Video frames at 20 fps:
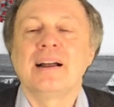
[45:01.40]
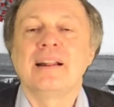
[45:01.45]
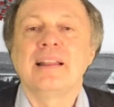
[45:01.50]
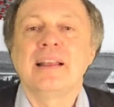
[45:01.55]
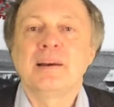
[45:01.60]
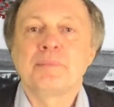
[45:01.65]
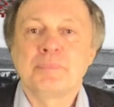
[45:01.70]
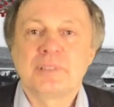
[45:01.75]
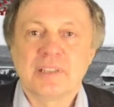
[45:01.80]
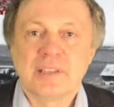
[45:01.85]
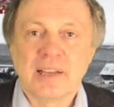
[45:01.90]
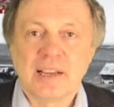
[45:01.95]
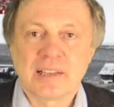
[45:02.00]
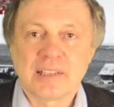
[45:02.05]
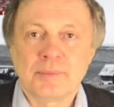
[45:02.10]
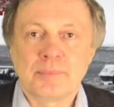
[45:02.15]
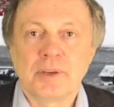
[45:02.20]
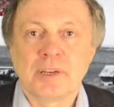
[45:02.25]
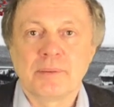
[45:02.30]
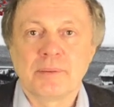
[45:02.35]
labs
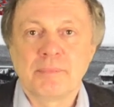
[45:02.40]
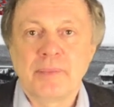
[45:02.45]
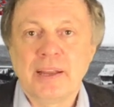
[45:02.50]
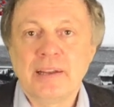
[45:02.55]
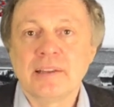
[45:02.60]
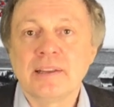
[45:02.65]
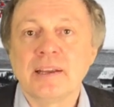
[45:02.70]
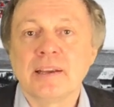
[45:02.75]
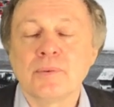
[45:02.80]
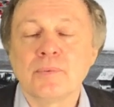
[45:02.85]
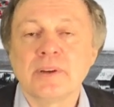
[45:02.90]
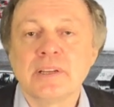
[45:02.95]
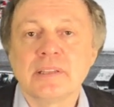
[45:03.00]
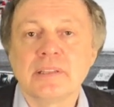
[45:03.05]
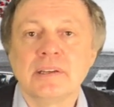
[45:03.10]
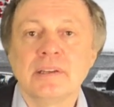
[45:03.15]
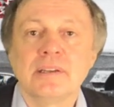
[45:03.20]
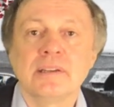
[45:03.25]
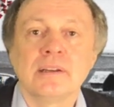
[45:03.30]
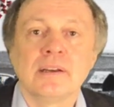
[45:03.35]
experimenting with
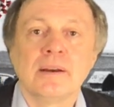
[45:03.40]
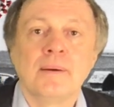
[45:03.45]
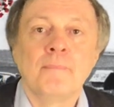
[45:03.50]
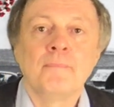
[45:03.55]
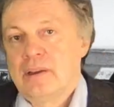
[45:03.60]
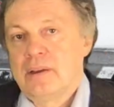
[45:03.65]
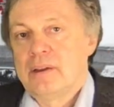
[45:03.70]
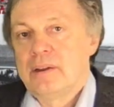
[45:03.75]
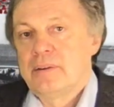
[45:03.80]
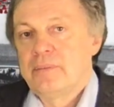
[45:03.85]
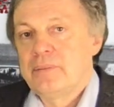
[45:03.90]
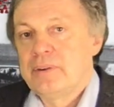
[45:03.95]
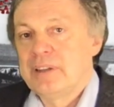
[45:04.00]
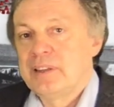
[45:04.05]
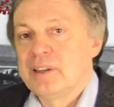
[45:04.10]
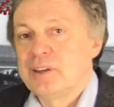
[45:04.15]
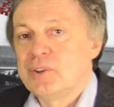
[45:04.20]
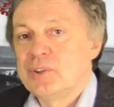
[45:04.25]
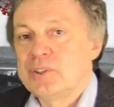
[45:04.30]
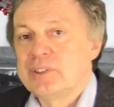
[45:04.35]
it. We
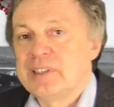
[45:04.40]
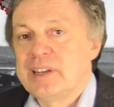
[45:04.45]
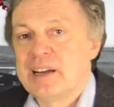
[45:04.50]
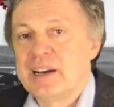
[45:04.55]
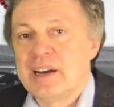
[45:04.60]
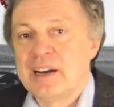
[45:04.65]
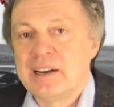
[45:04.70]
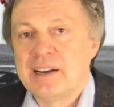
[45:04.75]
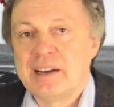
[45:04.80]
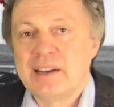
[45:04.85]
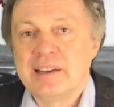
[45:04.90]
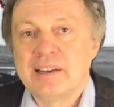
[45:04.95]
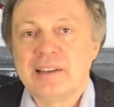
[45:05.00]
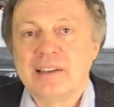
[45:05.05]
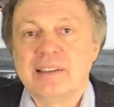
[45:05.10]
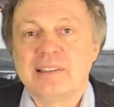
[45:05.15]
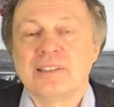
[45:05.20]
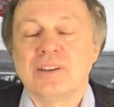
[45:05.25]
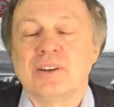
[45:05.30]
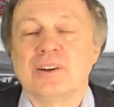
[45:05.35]
know there
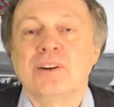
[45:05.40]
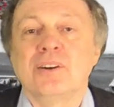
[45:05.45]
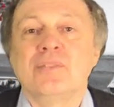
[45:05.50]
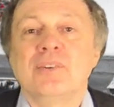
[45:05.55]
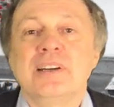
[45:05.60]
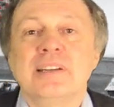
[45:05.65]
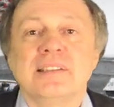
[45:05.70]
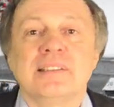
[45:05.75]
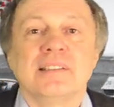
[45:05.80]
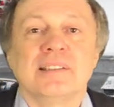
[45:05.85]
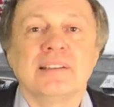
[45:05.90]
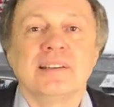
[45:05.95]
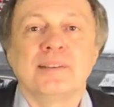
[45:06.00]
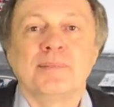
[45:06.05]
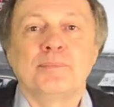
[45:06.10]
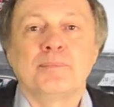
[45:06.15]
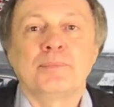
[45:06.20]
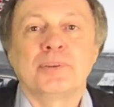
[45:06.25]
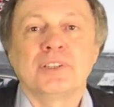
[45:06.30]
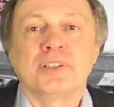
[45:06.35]
is always a
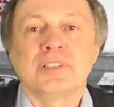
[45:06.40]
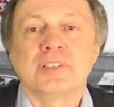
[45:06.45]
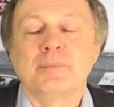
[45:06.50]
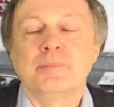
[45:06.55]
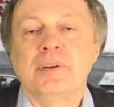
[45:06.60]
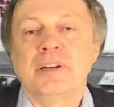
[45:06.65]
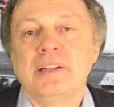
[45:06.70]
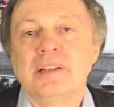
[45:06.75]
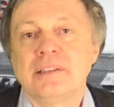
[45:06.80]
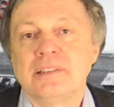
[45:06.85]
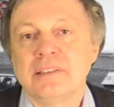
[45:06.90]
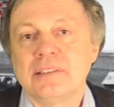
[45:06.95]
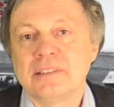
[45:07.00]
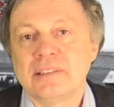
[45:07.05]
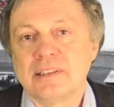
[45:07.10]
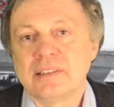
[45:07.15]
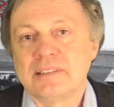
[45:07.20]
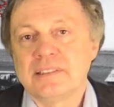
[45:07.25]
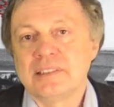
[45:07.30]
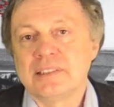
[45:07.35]
possibility
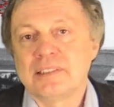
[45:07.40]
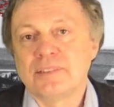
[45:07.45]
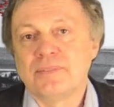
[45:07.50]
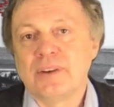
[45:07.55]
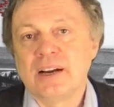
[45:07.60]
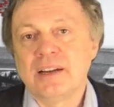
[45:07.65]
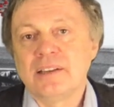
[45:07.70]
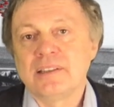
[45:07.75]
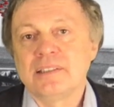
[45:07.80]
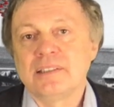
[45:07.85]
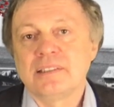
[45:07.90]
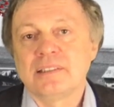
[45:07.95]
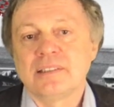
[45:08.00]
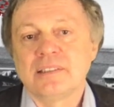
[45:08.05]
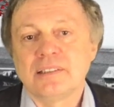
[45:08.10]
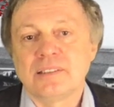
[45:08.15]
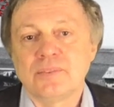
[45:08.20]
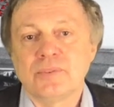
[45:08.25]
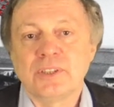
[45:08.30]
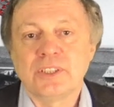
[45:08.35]
that these
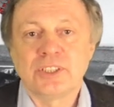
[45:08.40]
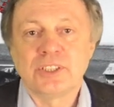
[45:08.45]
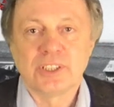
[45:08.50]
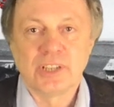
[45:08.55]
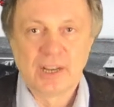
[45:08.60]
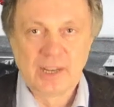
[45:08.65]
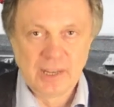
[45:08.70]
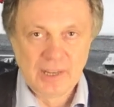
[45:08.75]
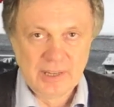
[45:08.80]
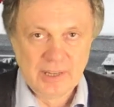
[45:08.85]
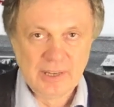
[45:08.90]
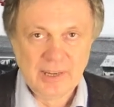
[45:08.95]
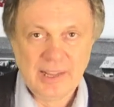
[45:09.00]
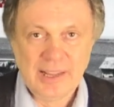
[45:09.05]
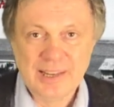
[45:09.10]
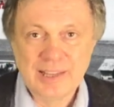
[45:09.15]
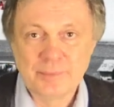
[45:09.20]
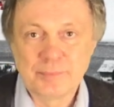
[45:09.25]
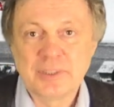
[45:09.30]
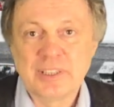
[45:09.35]
viruses, which are in
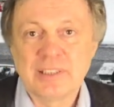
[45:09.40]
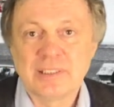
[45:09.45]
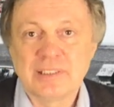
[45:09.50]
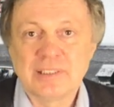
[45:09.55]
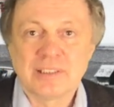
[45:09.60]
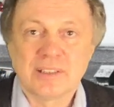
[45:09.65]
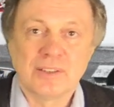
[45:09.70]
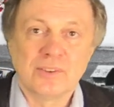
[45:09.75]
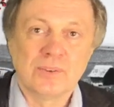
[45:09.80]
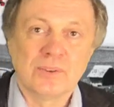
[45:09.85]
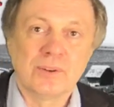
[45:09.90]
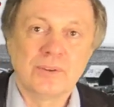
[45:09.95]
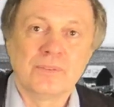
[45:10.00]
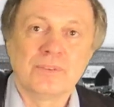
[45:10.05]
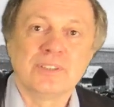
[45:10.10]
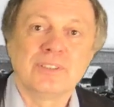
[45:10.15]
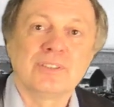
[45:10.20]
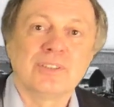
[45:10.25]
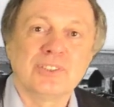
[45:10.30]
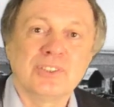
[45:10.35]
animals, go
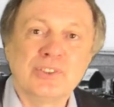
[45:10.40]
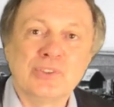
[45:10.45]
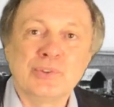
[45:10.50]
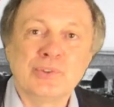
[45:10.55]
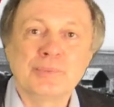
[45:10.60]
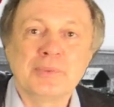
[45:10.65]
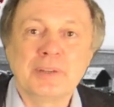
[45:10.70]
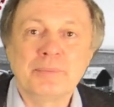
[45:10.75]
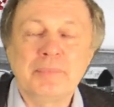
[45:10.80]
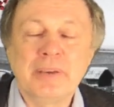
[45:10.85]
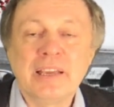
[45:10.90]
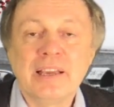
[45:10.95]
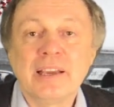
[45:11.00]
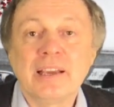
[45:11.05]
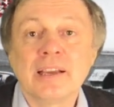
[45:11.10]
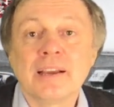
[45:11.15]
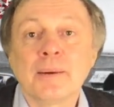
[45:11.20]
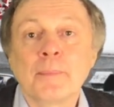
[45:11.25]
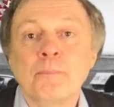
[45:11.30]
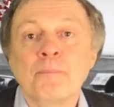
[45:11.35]
over to the human
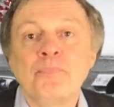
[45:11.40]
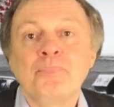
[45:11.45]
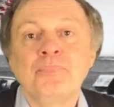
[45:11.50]
being.